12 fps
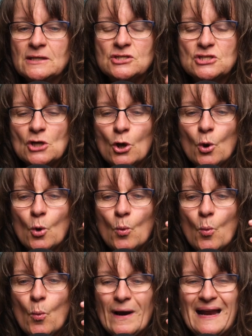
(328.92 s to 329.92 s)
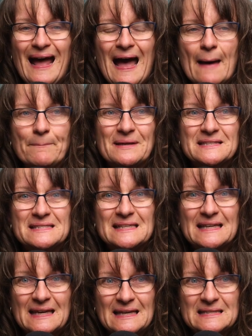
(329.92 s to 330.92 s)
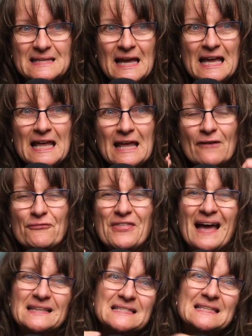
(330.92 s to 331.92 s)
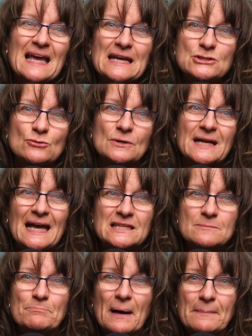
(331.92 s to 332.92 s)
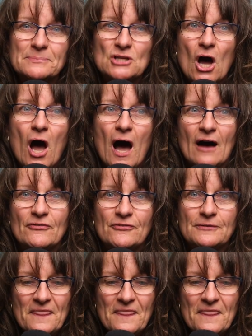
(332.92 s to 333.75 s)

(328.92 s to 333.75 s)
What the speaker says: And so what happens is if that schedule gets bumped off,